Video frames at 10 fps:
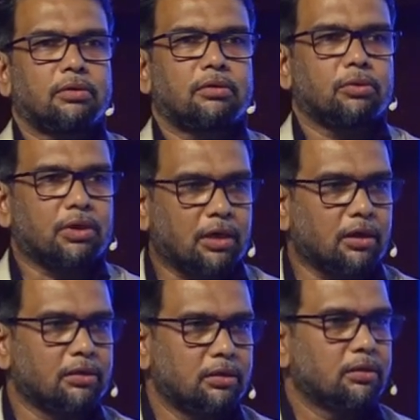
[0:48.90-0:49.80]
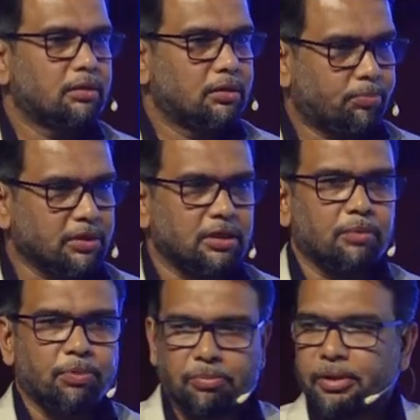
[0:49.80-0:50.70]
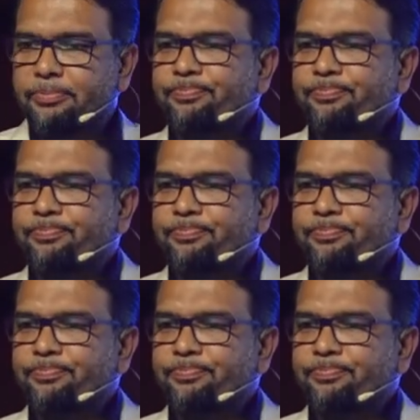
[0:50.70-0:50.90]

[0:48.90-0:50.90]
to talk and present the paper.